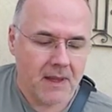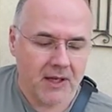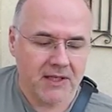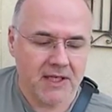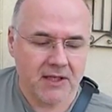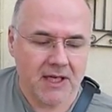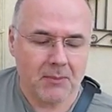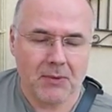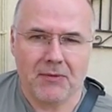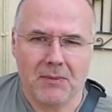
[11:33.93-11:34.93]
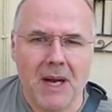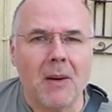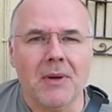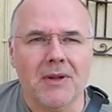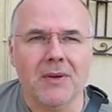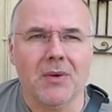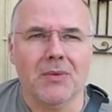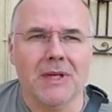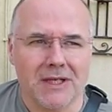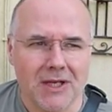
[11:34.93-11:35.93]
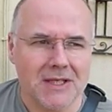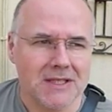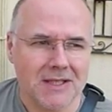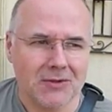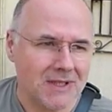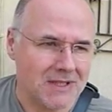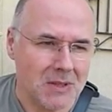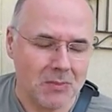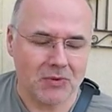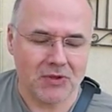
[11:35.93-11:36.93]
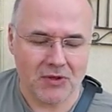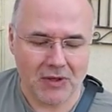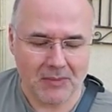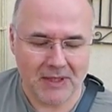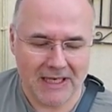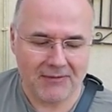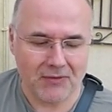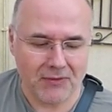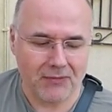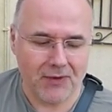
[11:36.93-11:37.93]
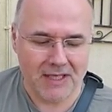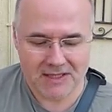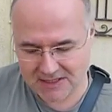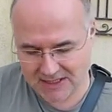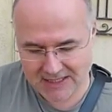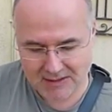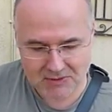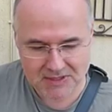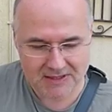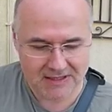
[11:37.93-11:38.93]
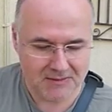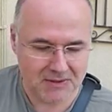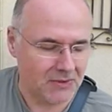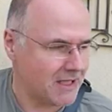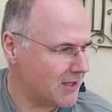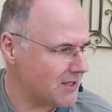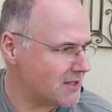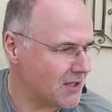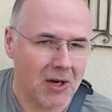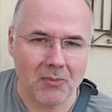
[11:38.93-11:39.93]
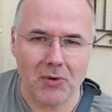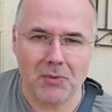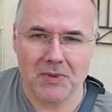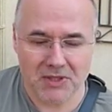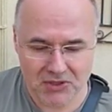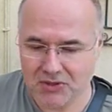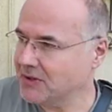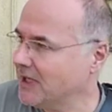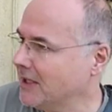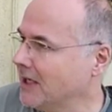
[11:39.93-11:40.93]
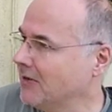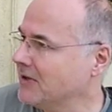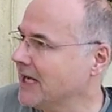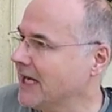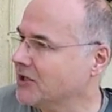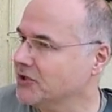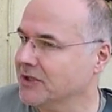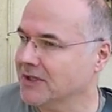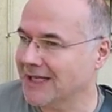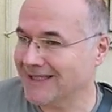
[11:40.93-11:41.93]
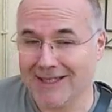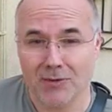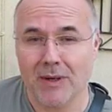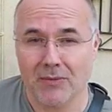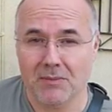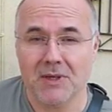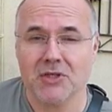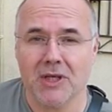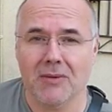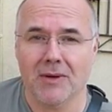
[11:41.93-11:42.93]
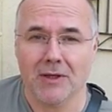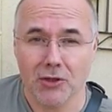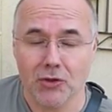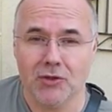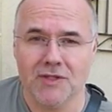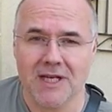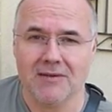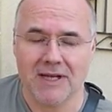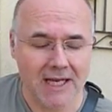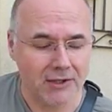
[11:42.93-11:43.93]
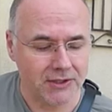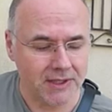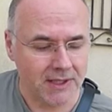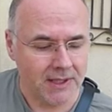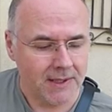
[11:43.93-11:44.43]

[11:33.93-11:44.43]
And I did a couple of them up, and they were really nice. They're quite simple to do up, and I levelled the frets, and that was a really nice start point, because you could then lower the action and get away with a much lower, good sounding action.